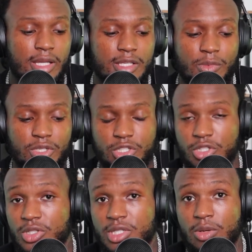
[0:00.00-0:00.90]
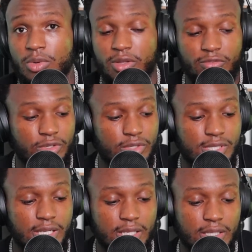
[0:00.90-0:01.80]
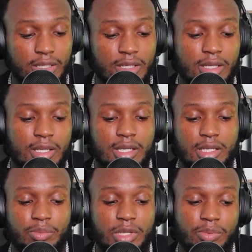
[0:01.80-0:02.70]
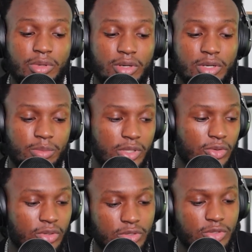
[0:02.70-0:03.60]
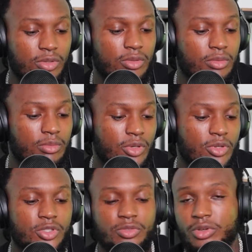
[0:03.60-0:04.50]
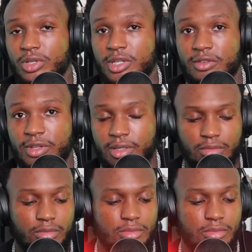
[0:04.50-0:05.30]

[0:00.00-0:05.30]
as much as you say whatever you're saying, the people are gonna be on you because you ruined the event